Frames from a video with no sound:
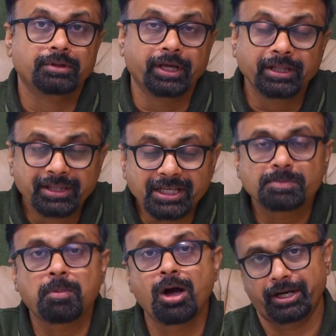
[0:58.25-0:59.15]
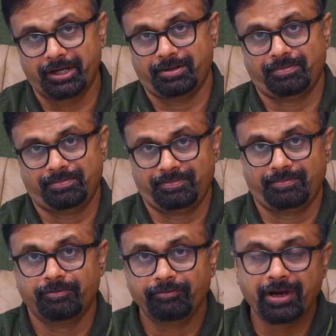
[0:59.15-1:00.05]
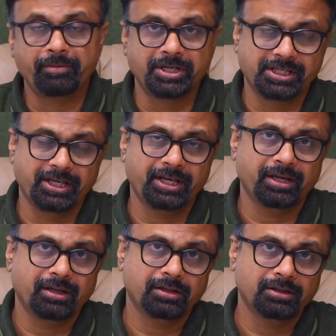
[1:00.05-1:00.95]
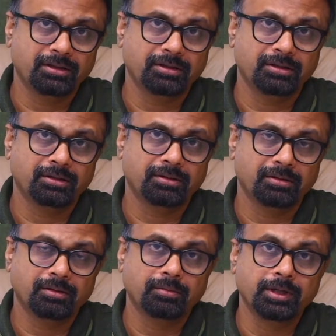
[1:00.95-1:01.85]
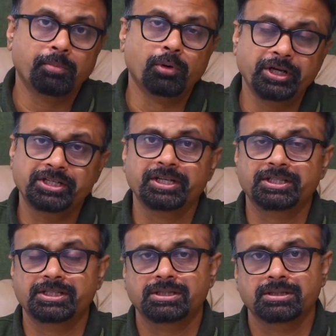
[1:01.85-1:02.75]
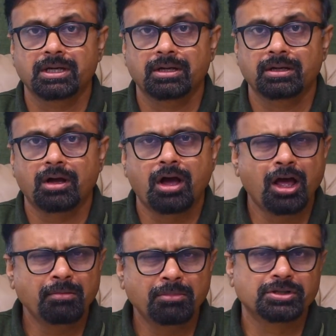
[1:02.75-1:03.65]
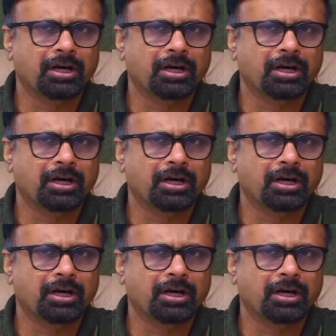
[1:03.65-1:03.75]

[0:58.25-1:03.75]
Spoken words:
In this market, where we see the bullishness almost